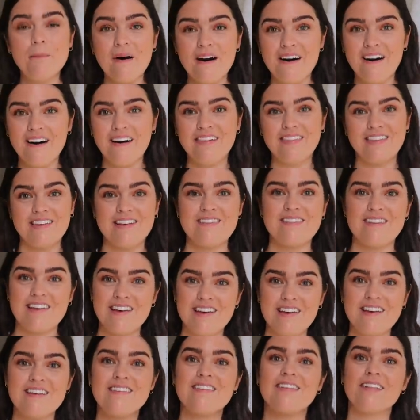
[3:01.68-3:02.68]
But this
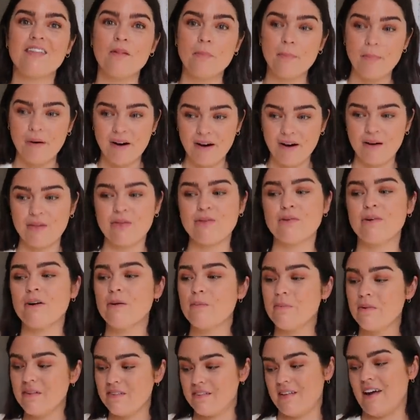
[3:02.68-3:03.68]
is the
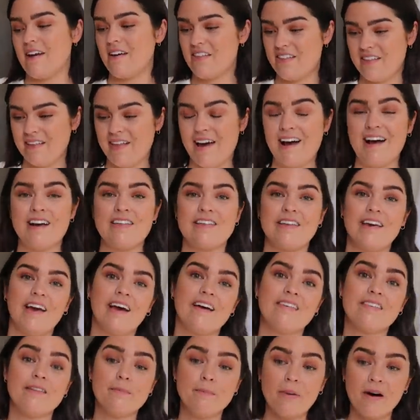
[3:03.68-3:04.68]
bathroom section that actually
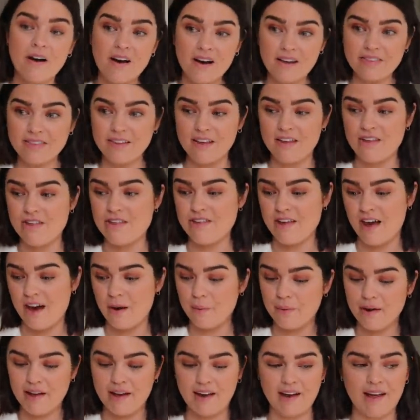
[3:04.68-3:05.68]
has the bath and
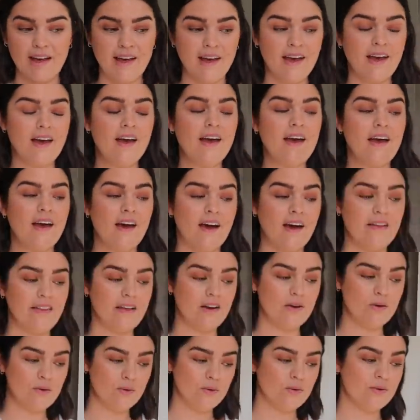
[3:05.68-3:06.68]
shower in it, and
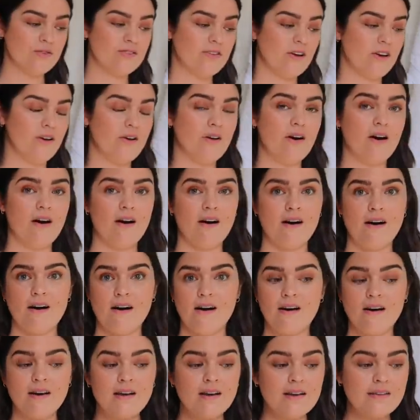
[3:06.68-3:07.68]
then also
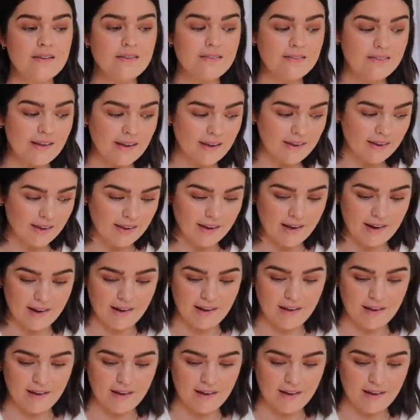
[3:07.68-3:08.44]
our sink in